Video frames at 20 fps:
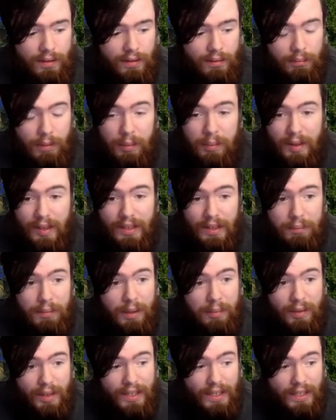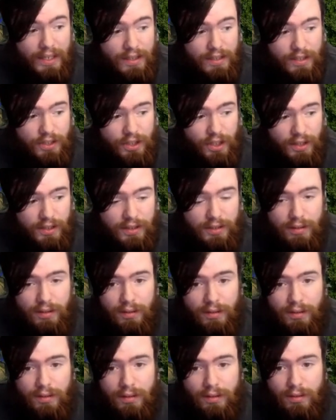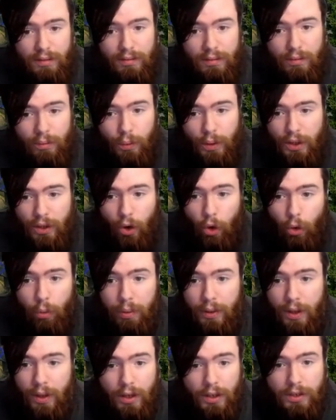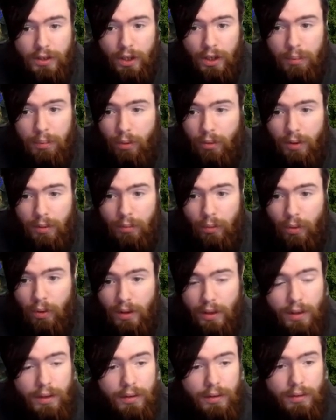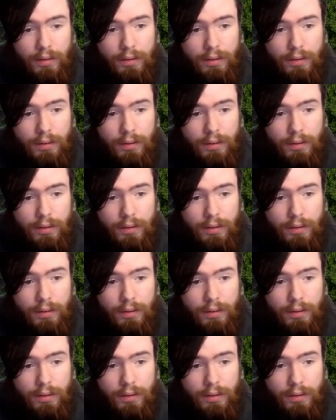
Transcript: Maybe maybe it is just we hope it hurts our opponent more.